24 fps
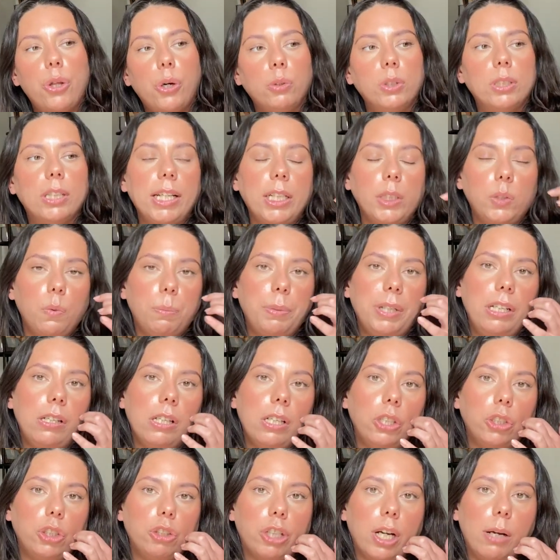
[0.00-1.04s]
those links will be in
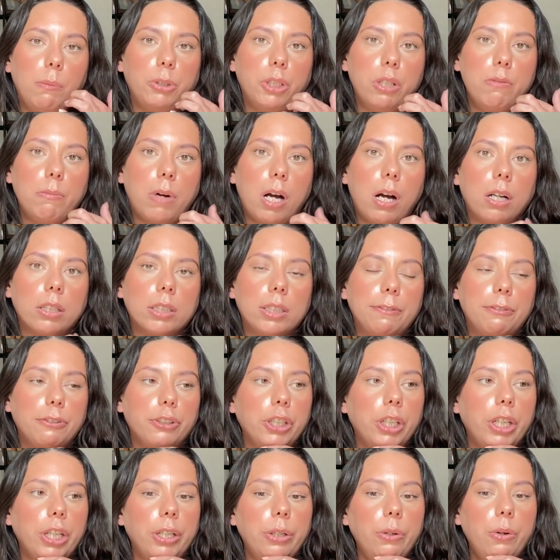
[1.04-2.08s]
the description box for
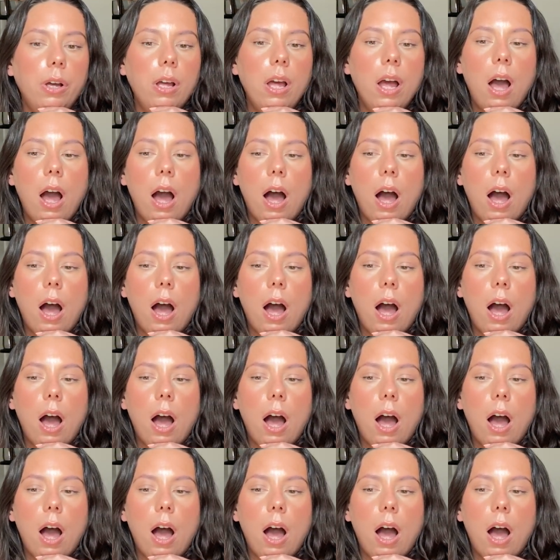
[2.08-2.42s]
you.